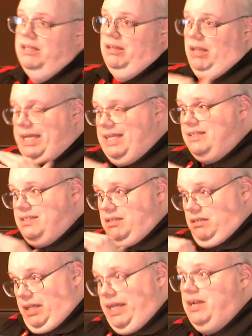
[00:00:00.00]
light
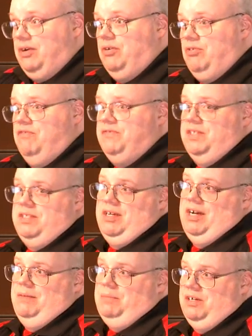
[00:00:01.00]
layer over the
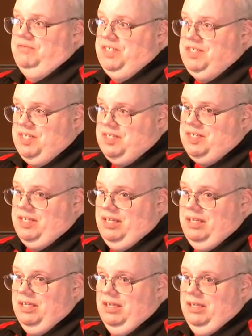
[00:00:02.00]
top of
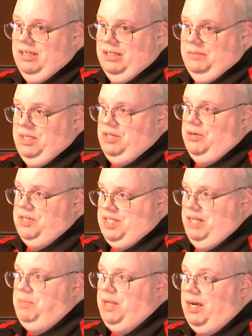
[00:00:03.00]
existing um, EGOS
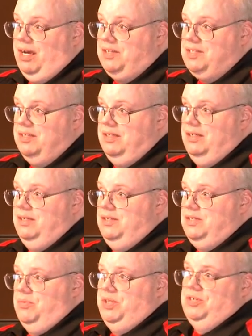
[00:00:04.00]
APIs.
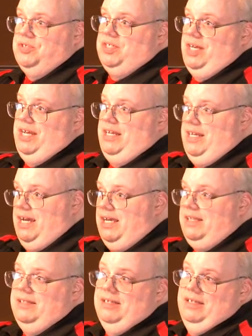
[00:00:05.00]
So when you're saying
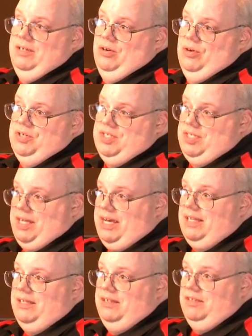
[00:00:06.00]
get or
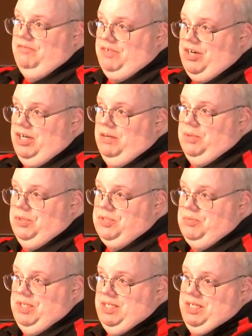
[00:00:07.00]
set the variables
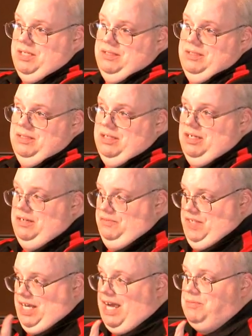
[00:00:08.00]
within uh,
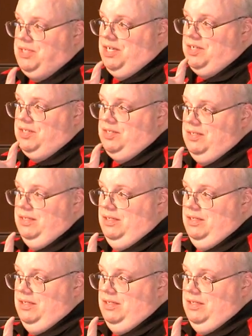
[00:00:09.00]
the objects,